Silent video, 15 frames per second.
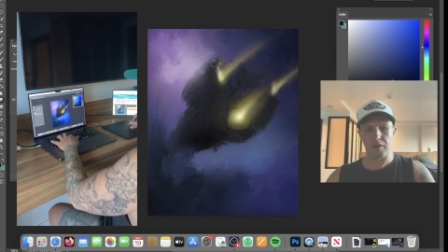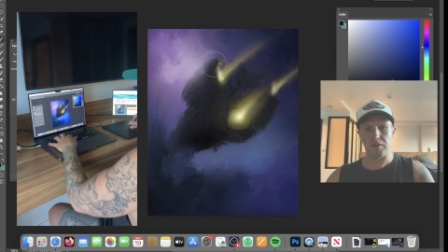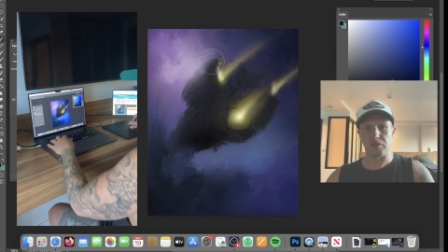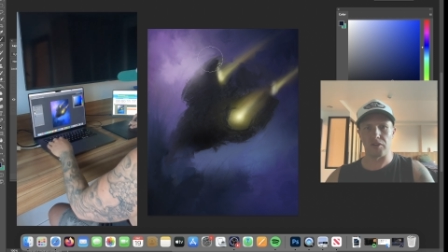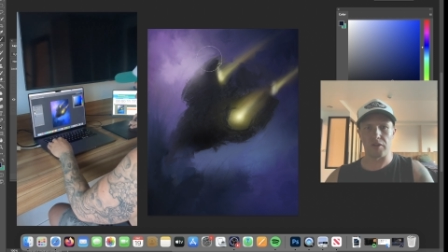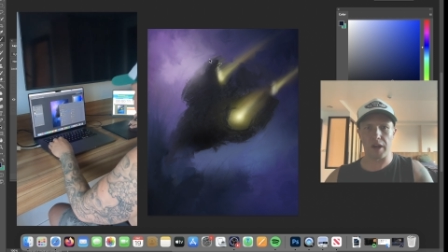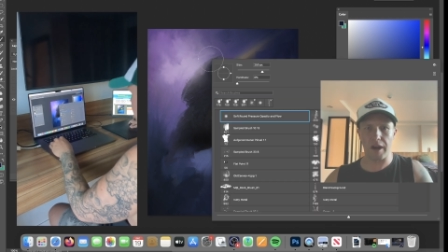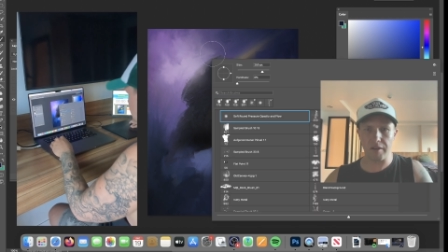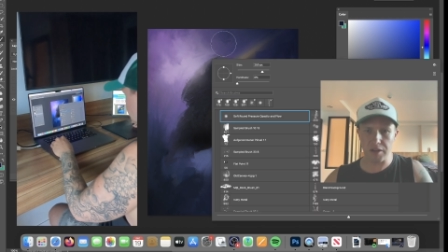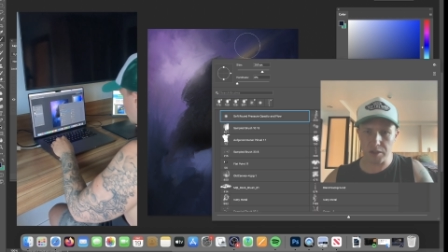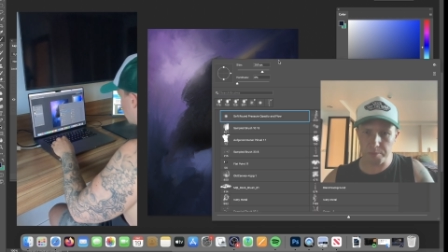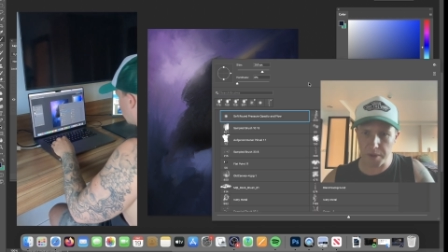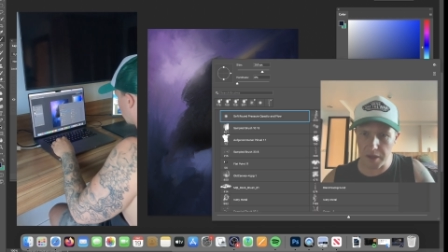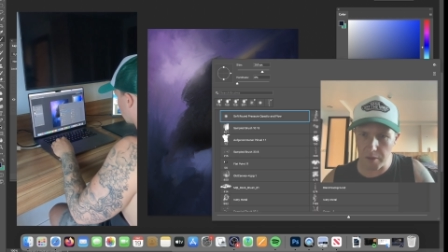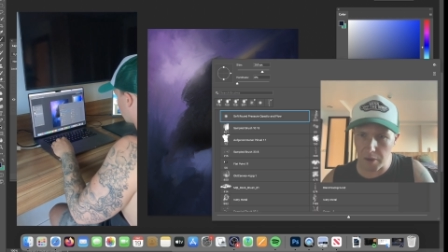John Harris
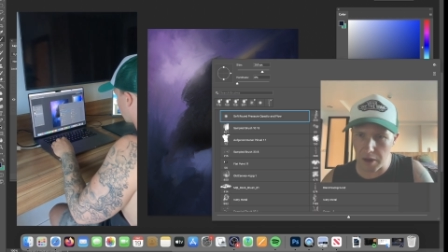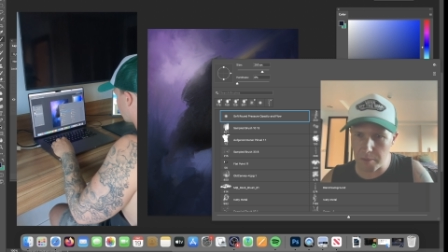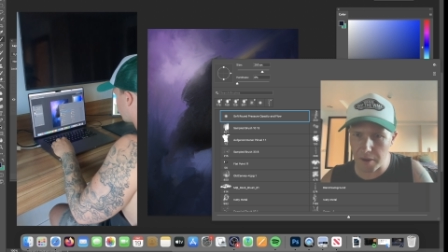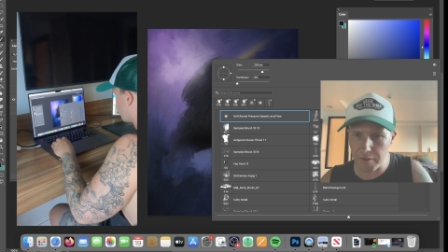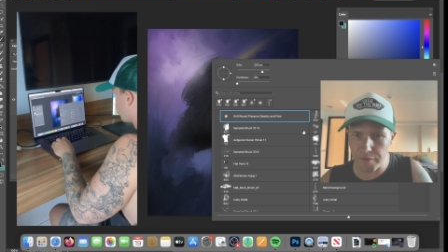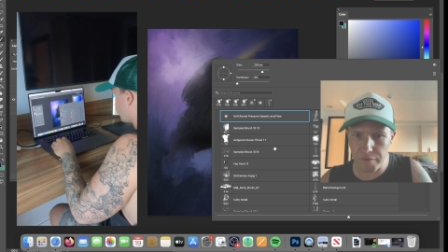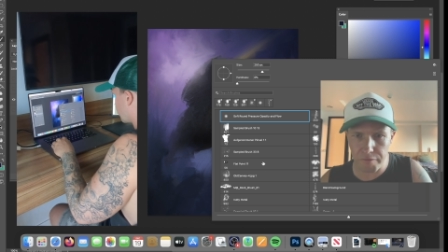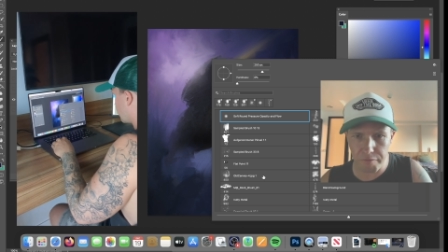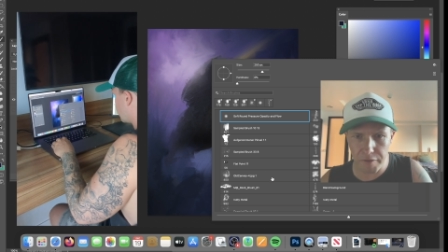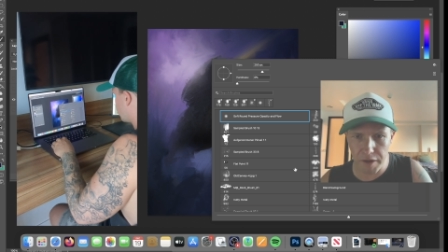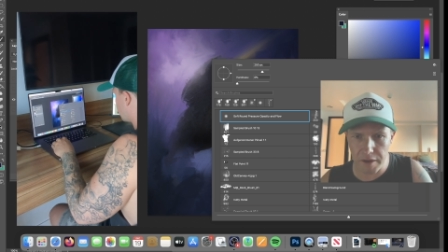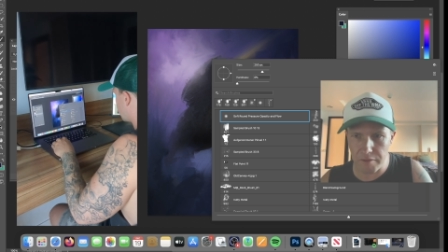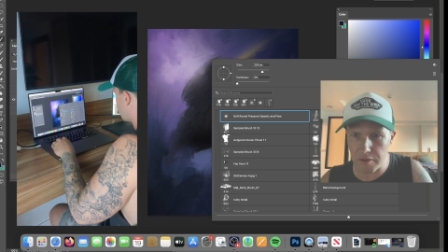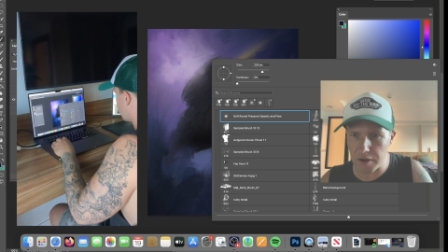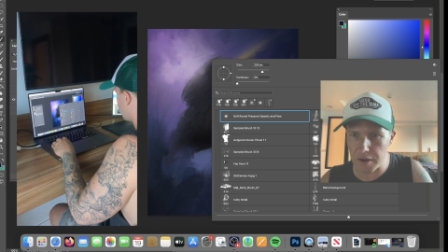being one of my
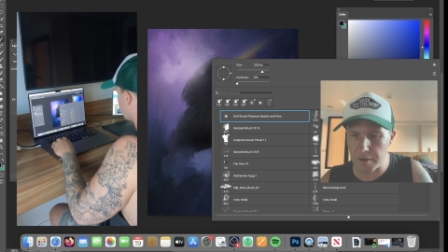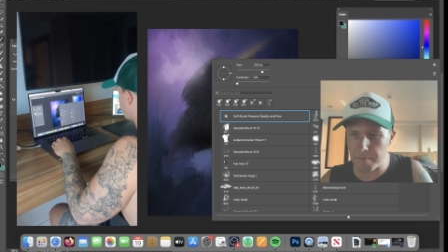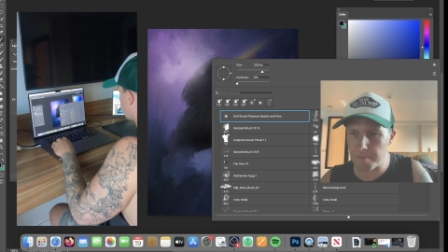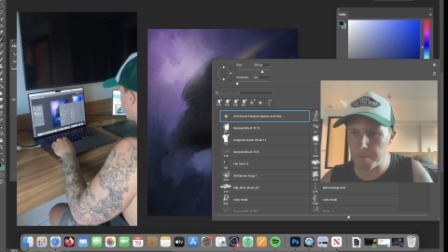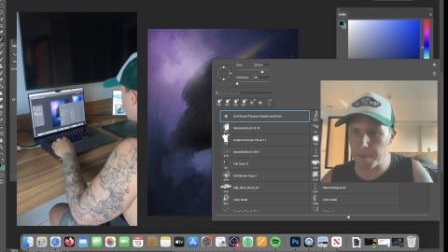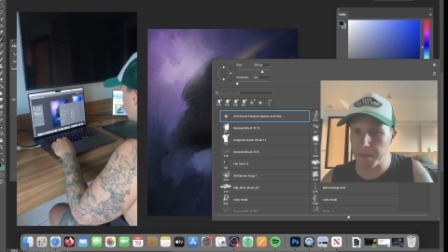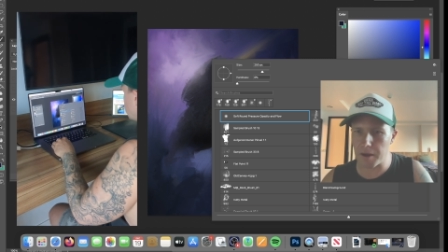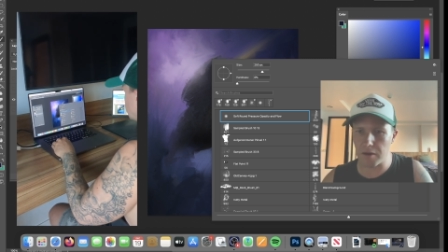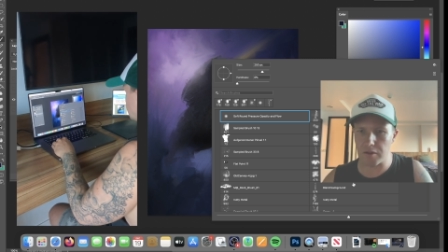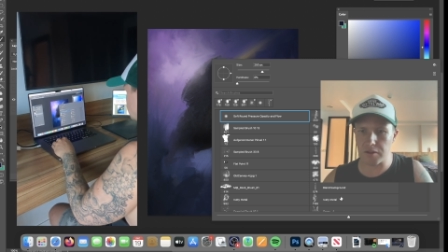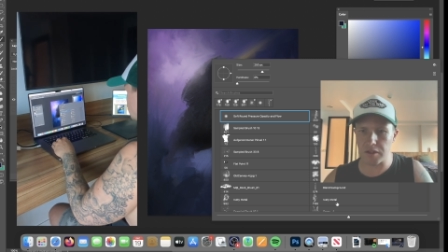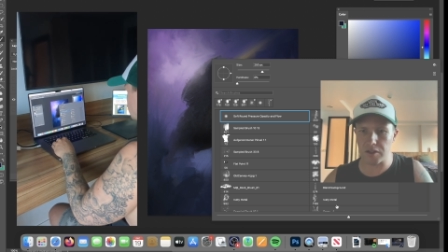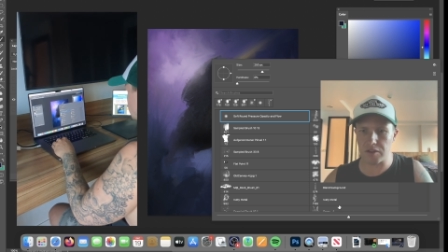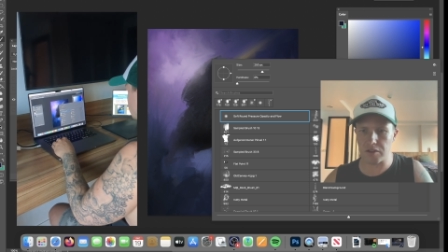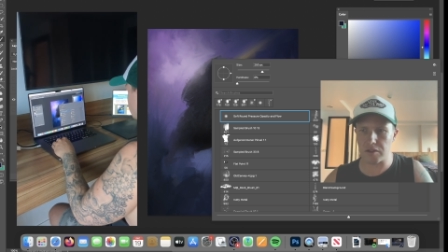favourite
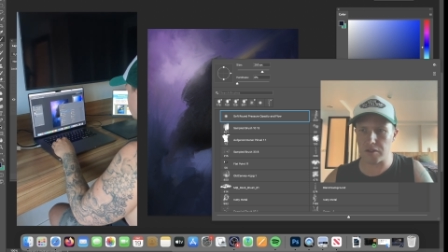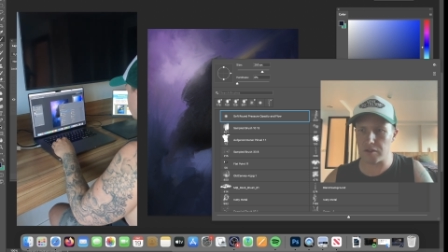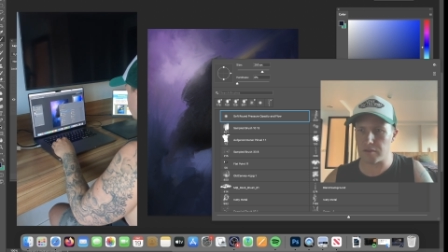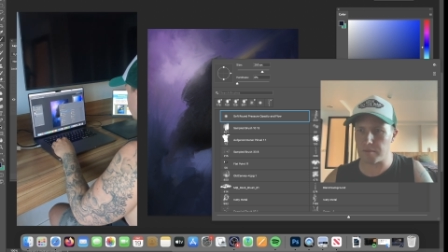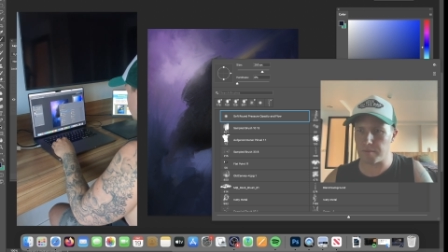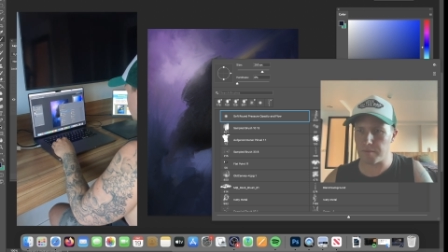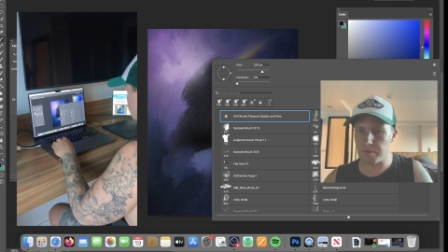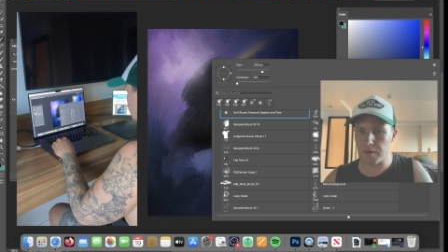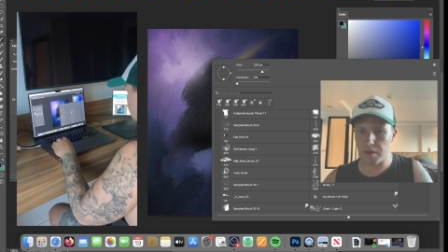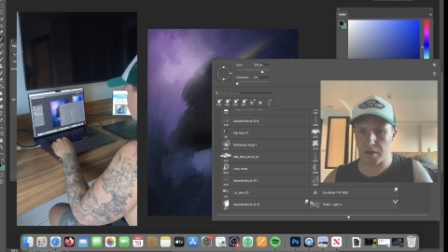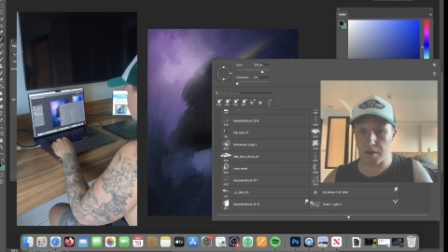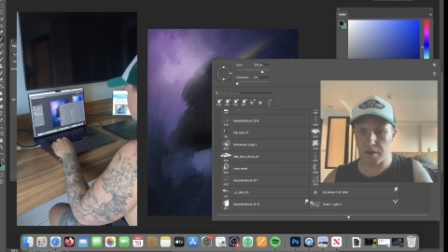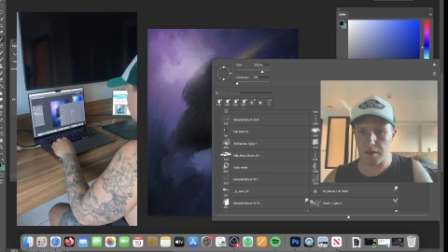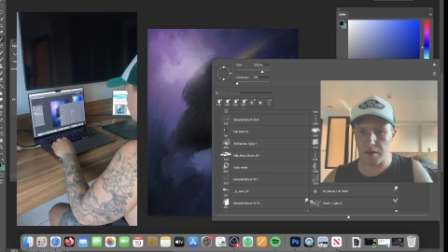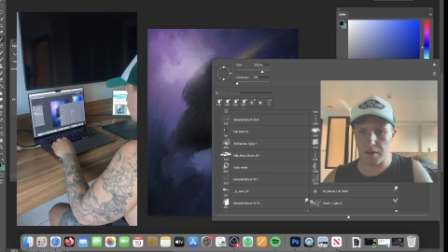artists.
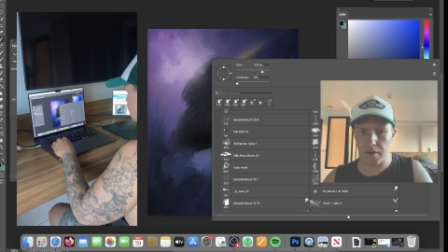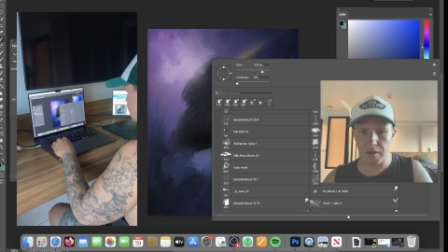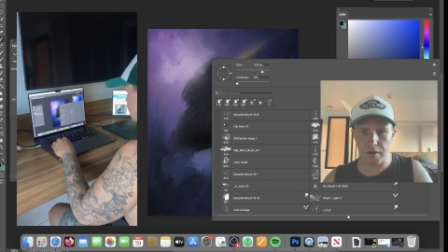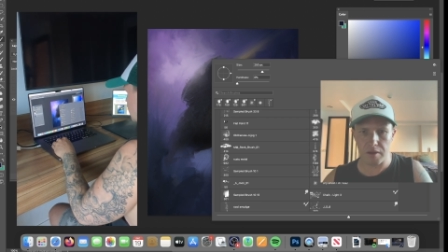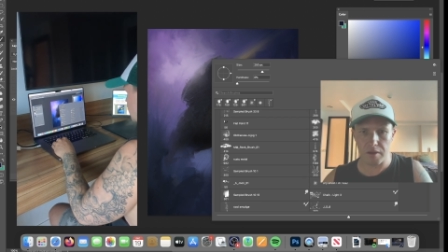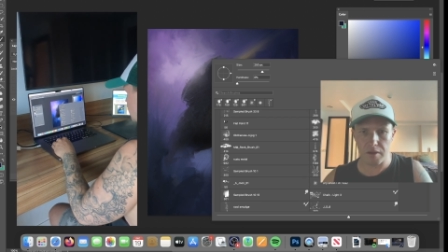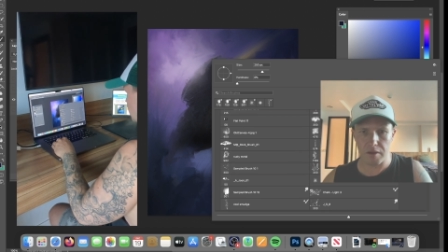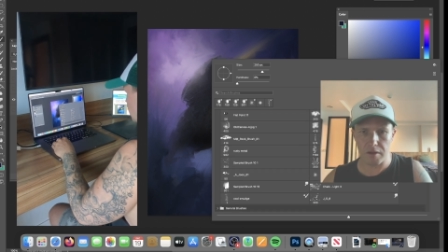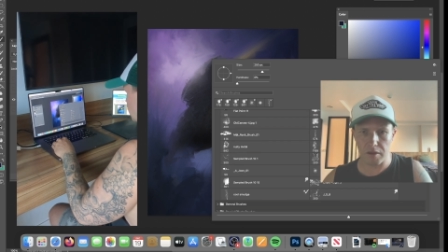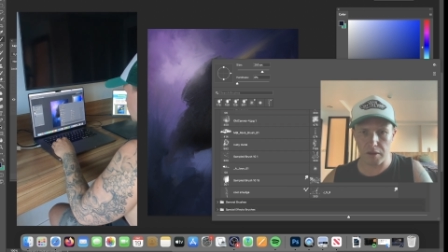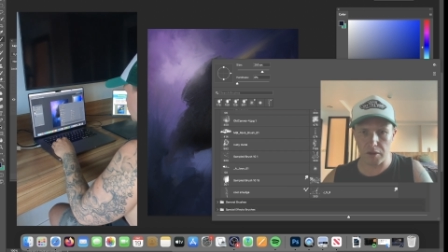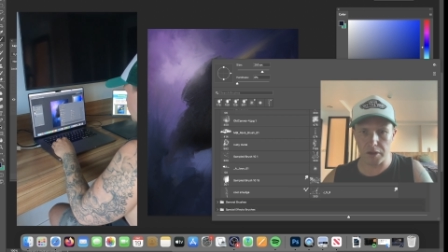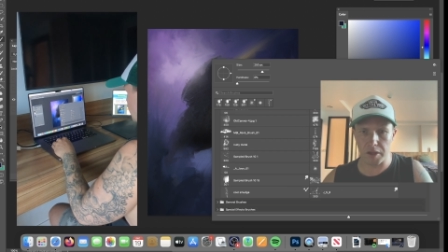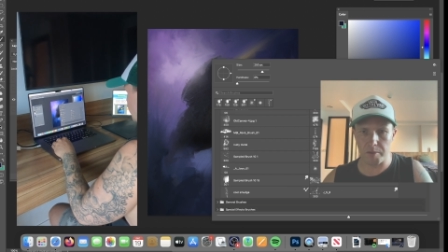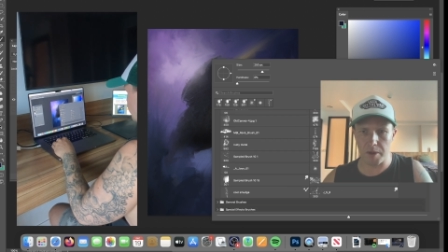
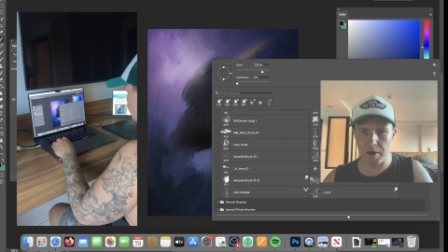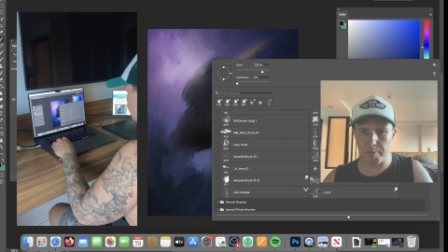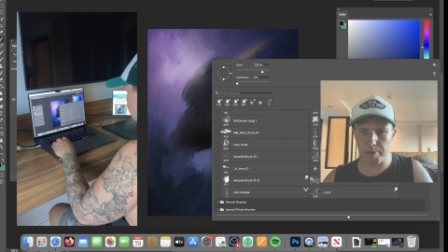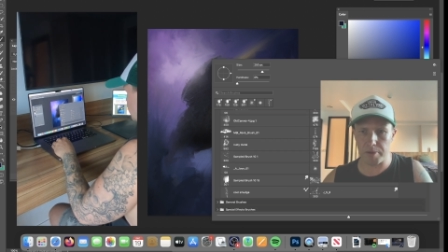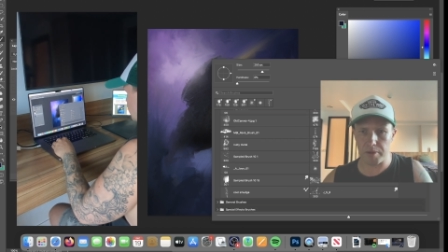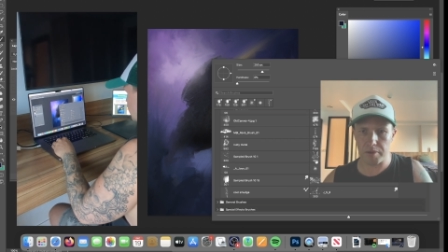Look him up.